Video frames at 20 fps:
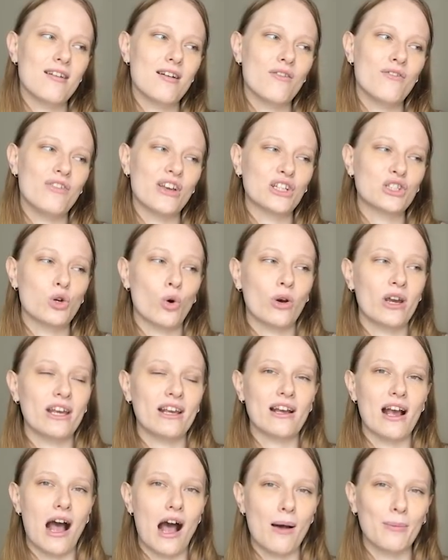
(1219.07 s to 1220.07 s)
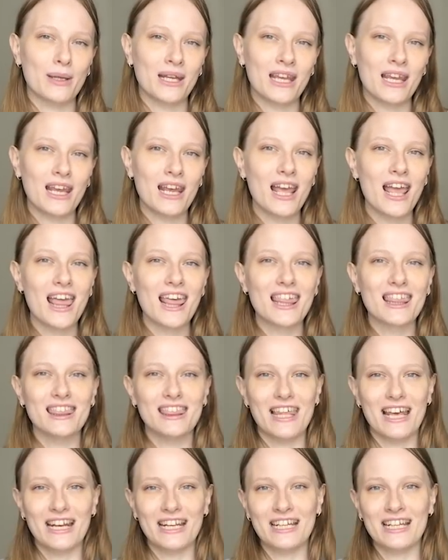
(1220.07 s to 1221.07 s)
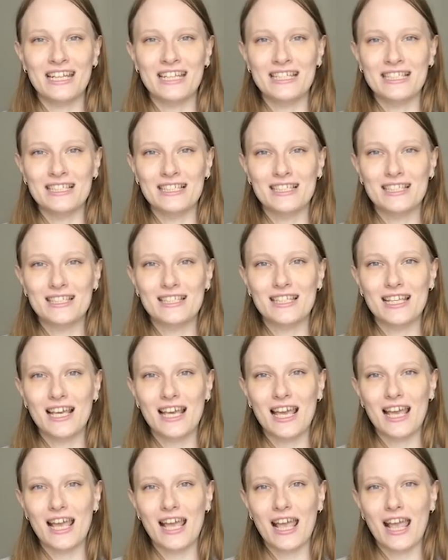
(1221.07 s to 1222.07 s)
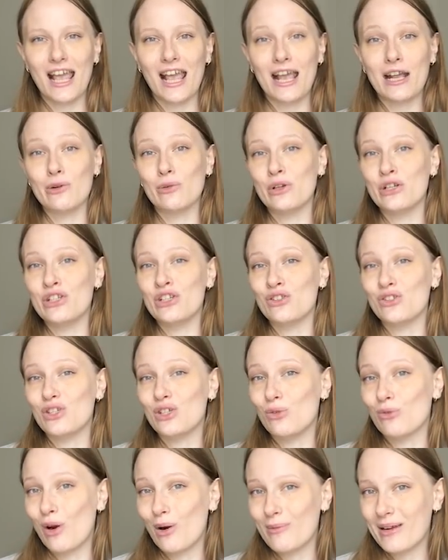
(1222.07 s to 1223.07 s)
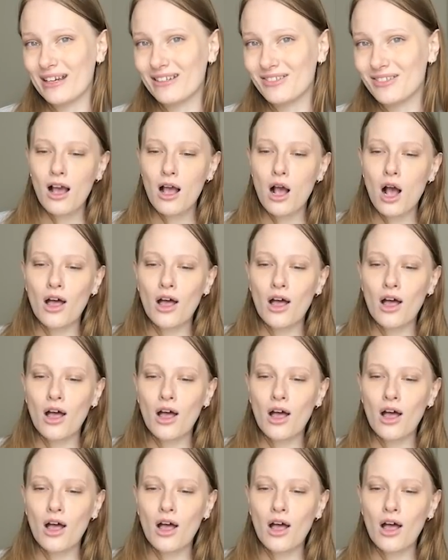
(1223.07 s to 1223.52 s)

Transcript: Victorian comedy than it is a Regency romance.